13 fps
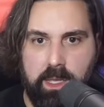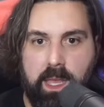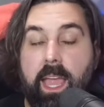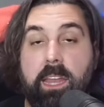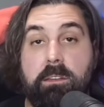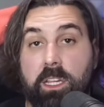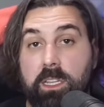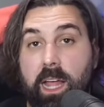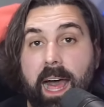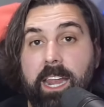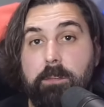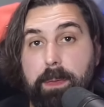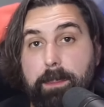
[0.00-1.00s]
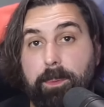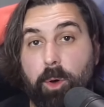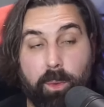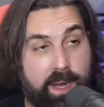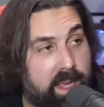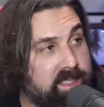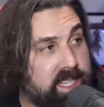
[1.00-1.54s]
And a lot of people,
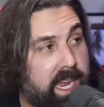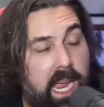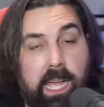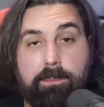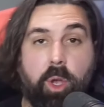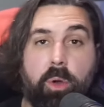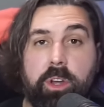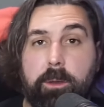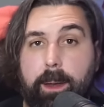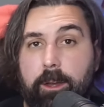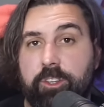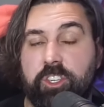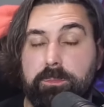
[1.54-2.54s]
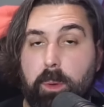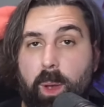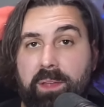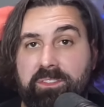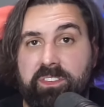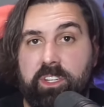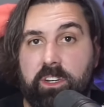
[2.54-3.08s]
when I say, hey, I'm going to Paris with my
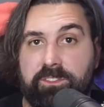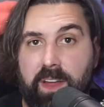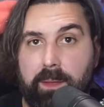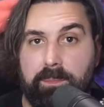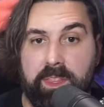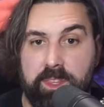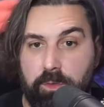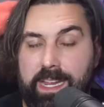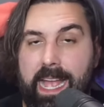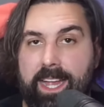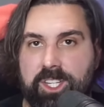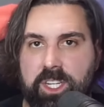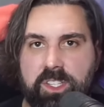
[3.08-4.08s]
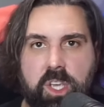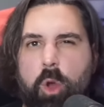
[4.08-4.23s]
wife to see her family, the reaction is,